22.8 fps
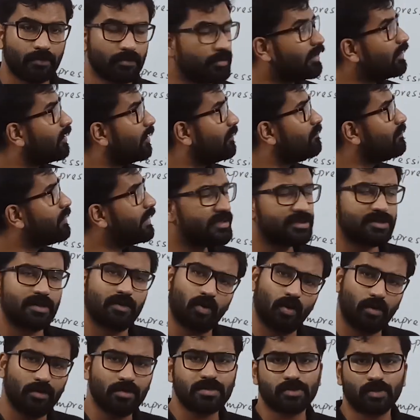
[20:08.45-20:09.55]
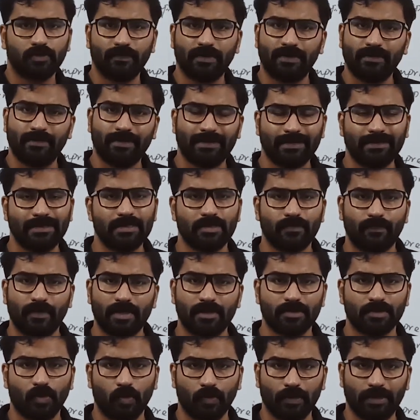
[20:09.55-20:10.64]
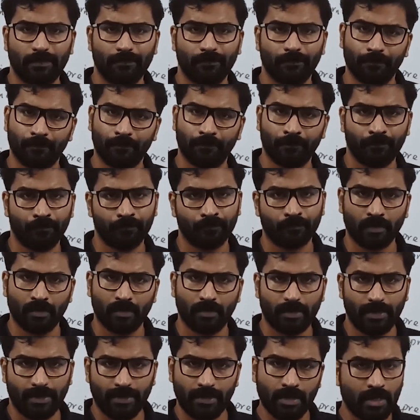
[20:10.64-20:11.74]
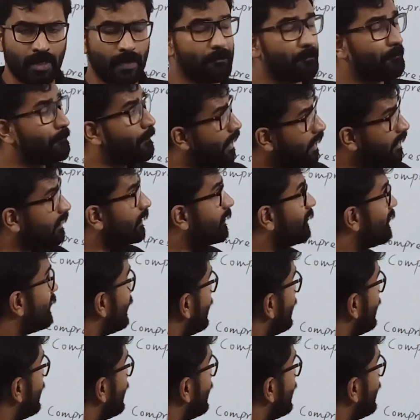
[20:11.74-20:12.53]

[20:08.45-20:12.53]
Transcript: The temperature also will decrease very slowly, right? But